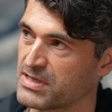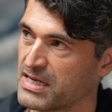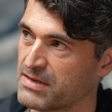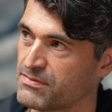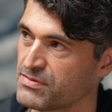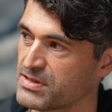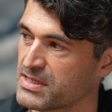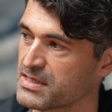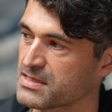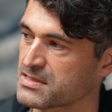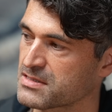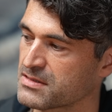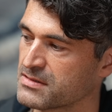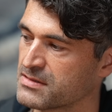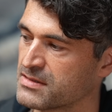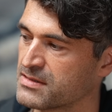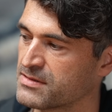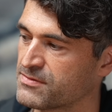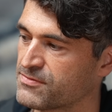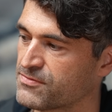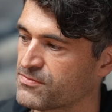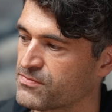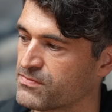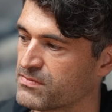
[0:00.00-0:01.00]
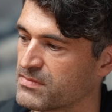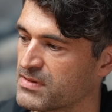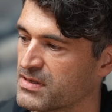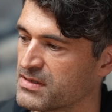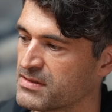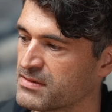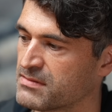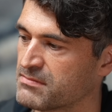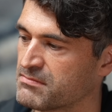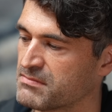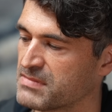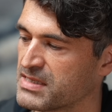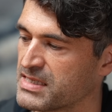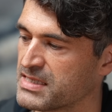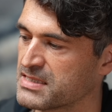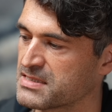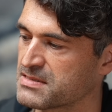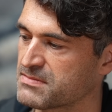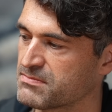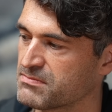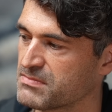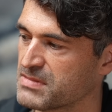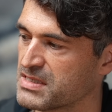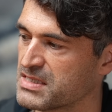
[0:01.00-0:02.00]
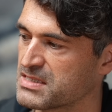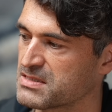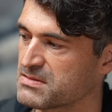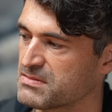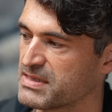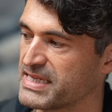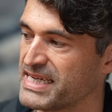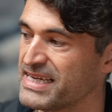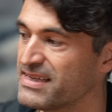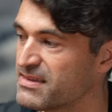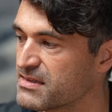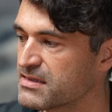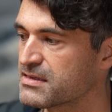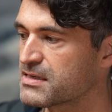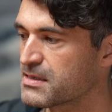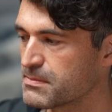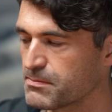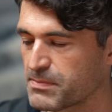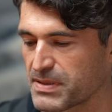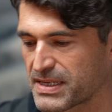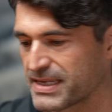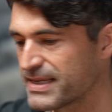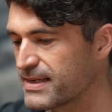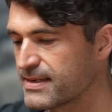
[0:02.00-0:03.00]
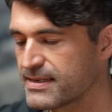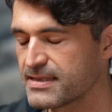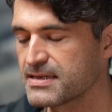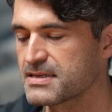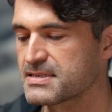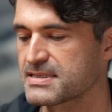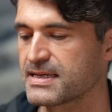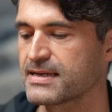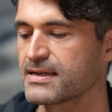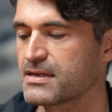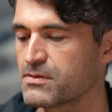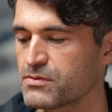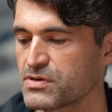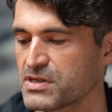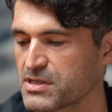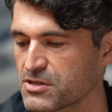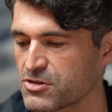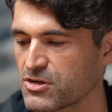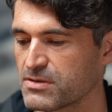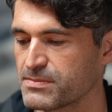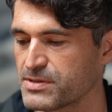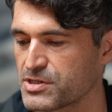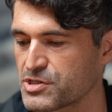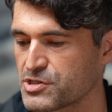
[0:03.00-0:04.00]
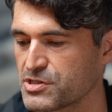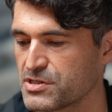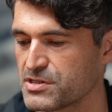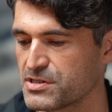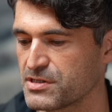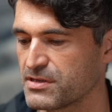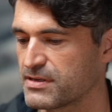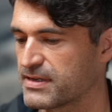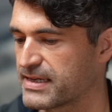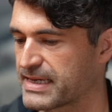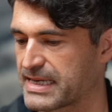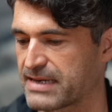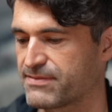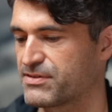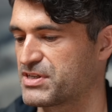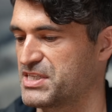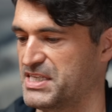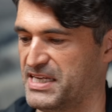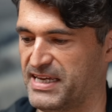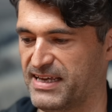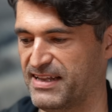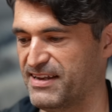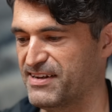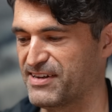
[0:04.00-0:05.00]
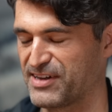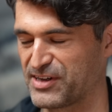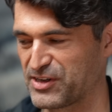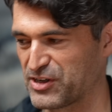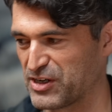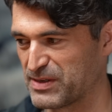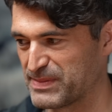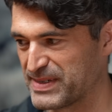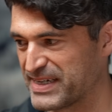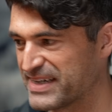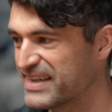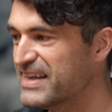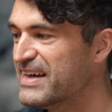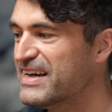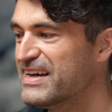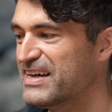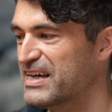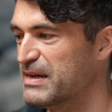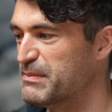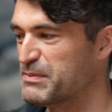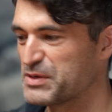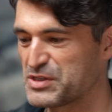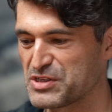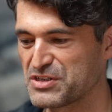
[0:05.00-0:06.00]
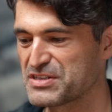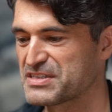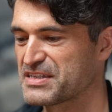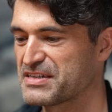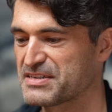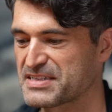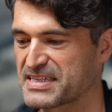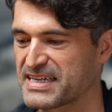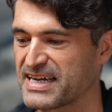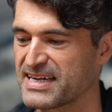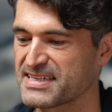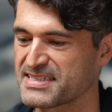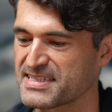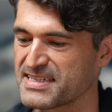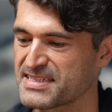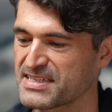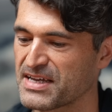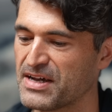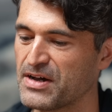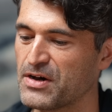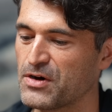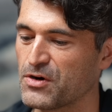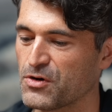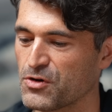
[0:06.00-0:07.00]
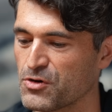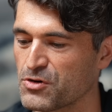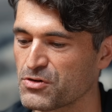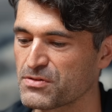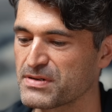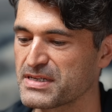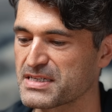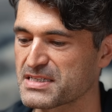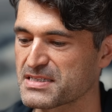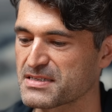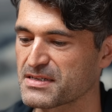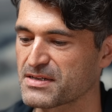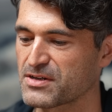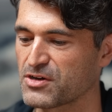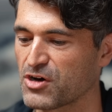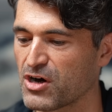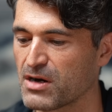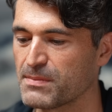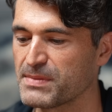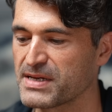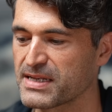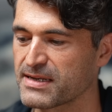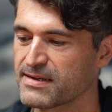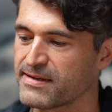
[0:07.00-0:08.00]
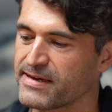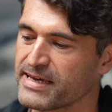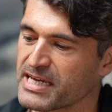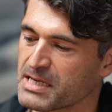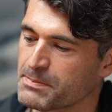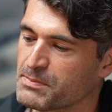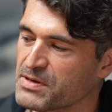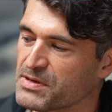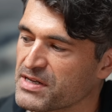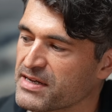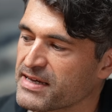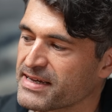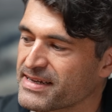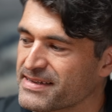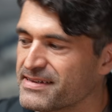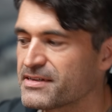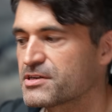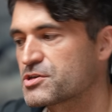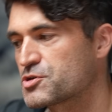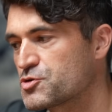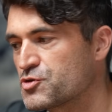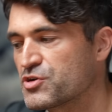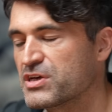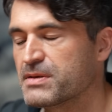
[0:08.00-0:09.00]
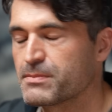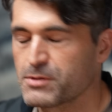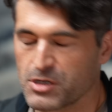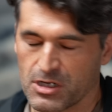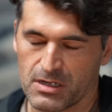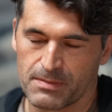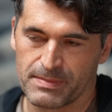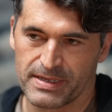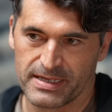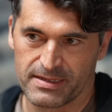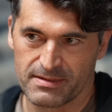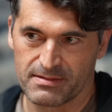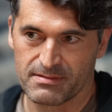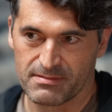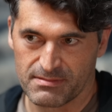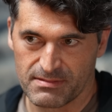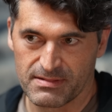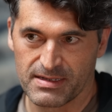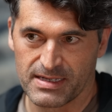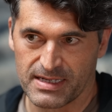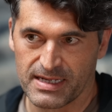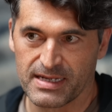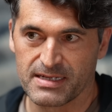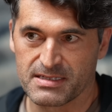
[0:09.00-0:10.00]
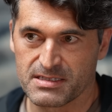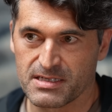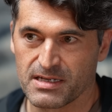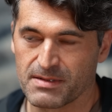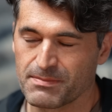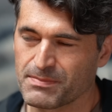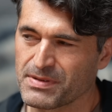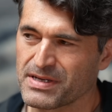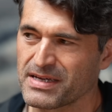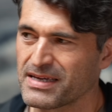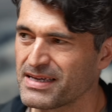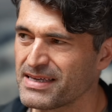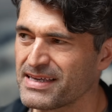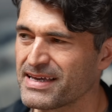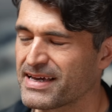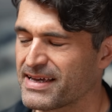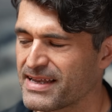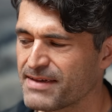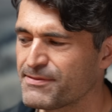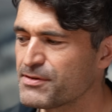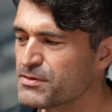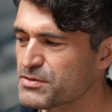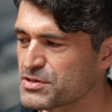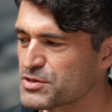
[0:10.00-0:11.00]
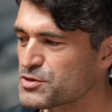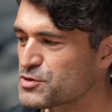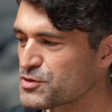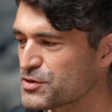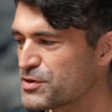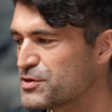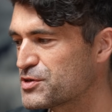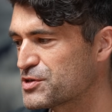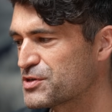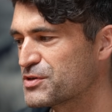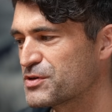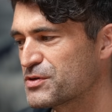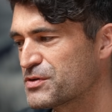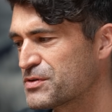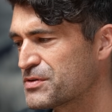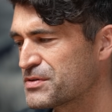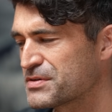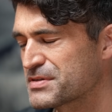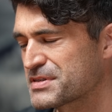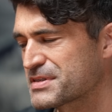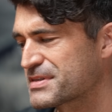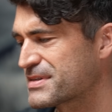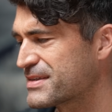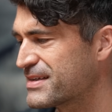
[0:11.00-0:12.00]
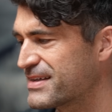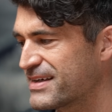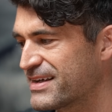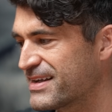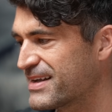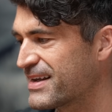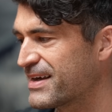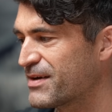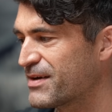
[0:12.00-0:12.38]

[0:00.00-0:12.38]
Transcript: ev everything's on the on is is either completely exactly what a comet should do, like have a tail and a yep. comet and produce those gases, or it's comet like but like an extreme comet. Yeah. It, it's a, but yeah, if it was a Trojan horse, it,